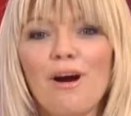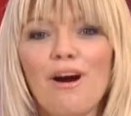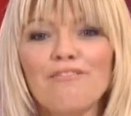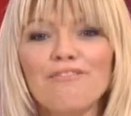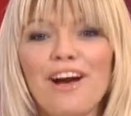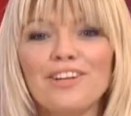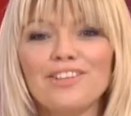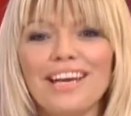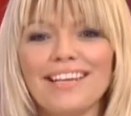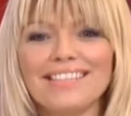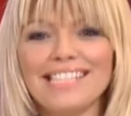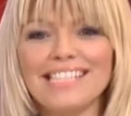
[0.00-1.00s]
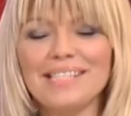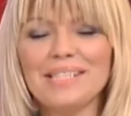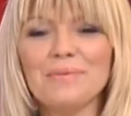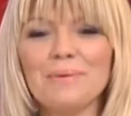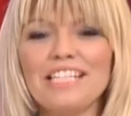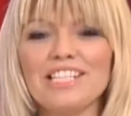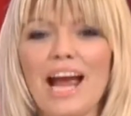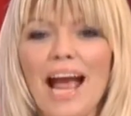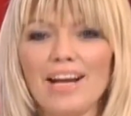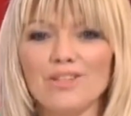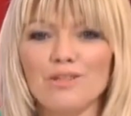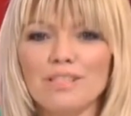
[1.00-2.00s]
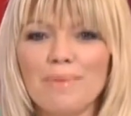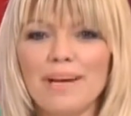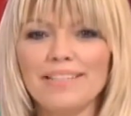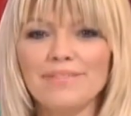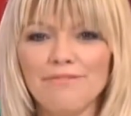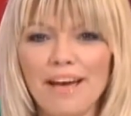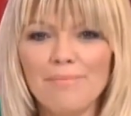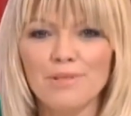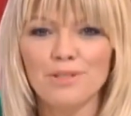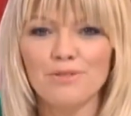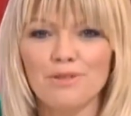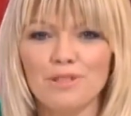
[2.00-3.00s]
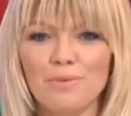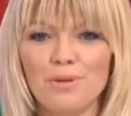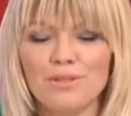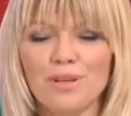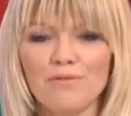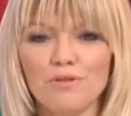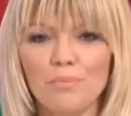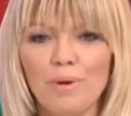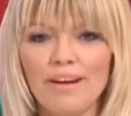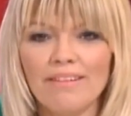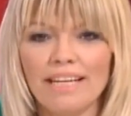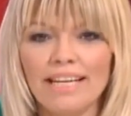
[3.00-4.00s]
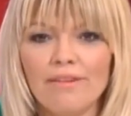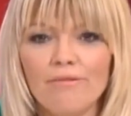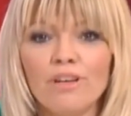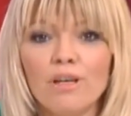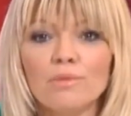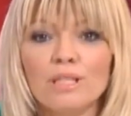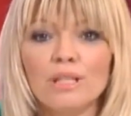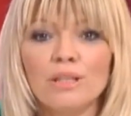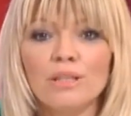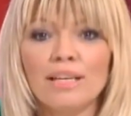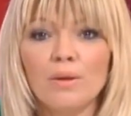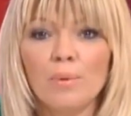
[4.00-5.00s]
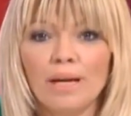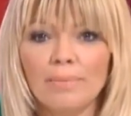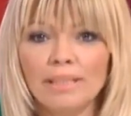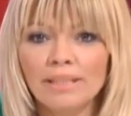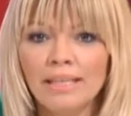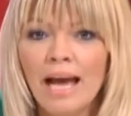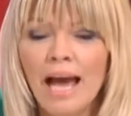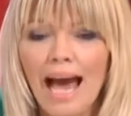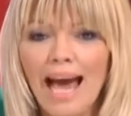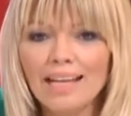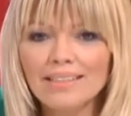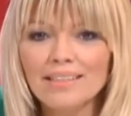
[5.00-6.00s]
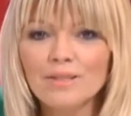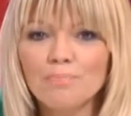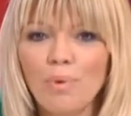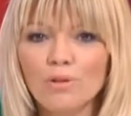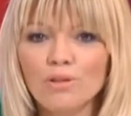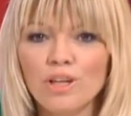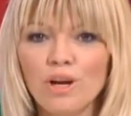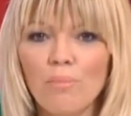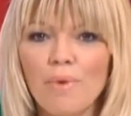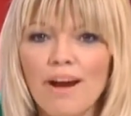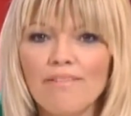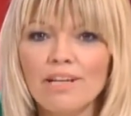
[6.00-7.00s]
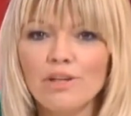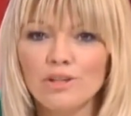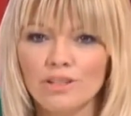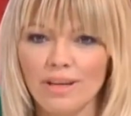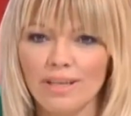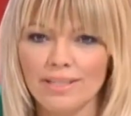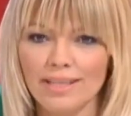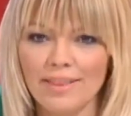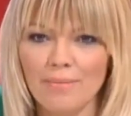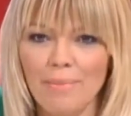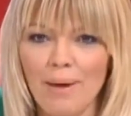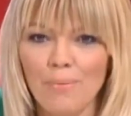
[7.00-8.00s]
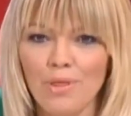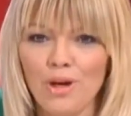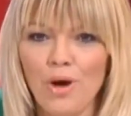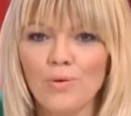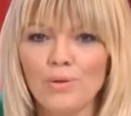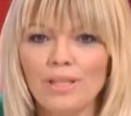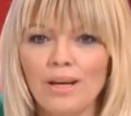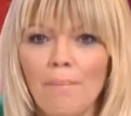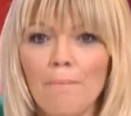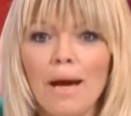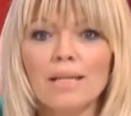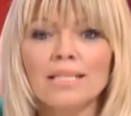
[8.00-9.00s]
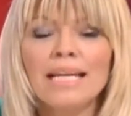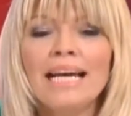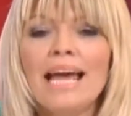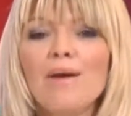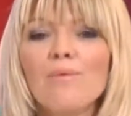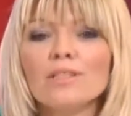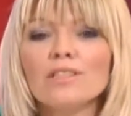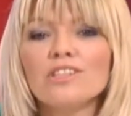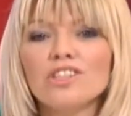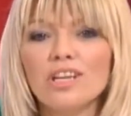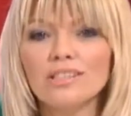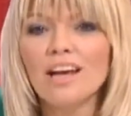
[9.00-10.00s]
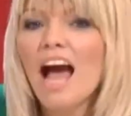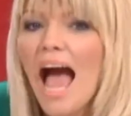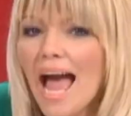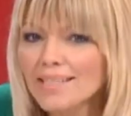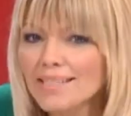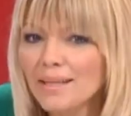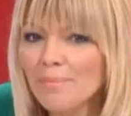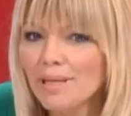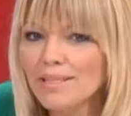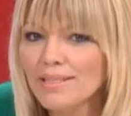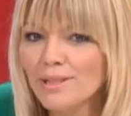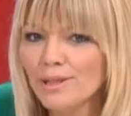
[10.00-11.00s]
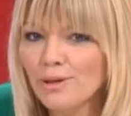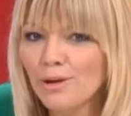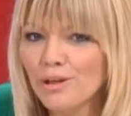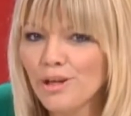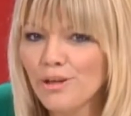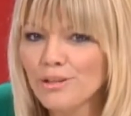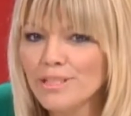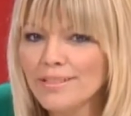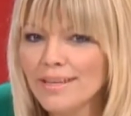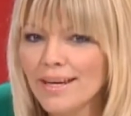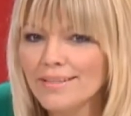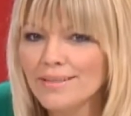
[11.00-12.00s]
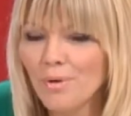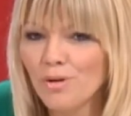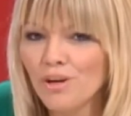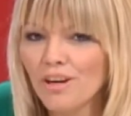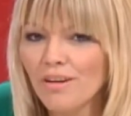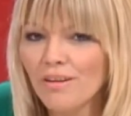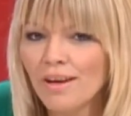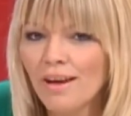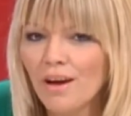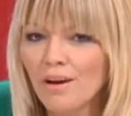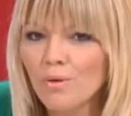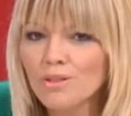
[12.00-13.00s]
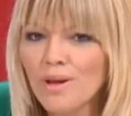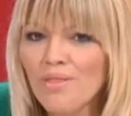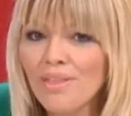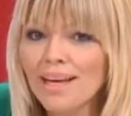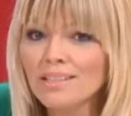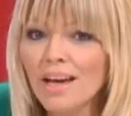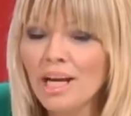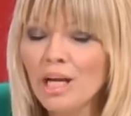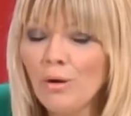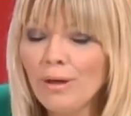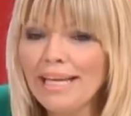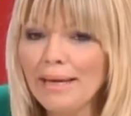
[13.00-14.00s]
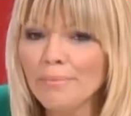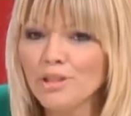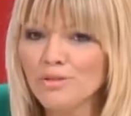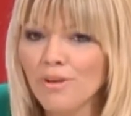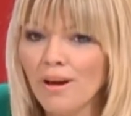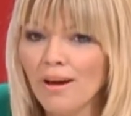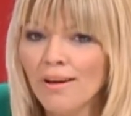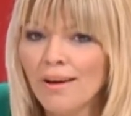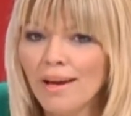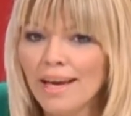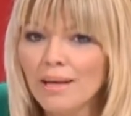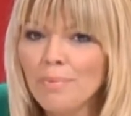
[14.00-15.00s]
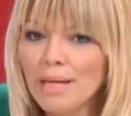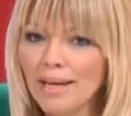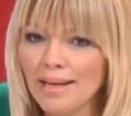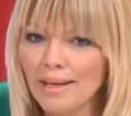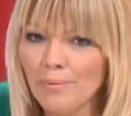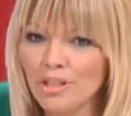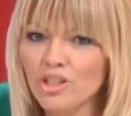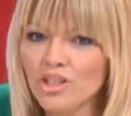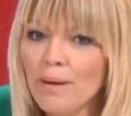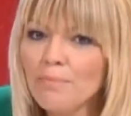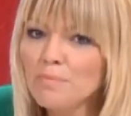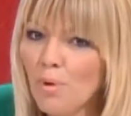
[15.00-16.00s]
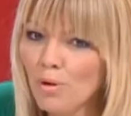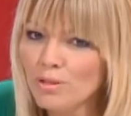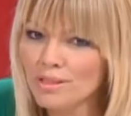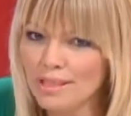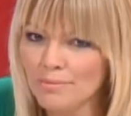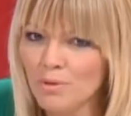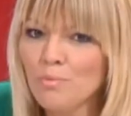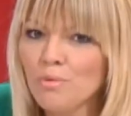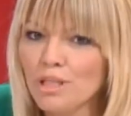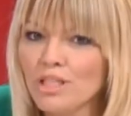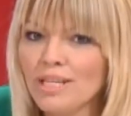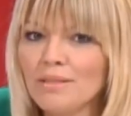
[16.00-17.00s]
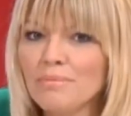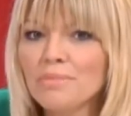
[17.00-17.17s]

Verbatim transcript: our final guest is the Swedish actress made famous across the world after appearing in hit films, including The Wicker Man, and as Bond girl Mary Goodnight in The Man with the Golden Gun. But it wasn't just her acting ability that got her noticed as a Bond girl, also that iconic image of her in a bikini, which James Bond seemed to appreciate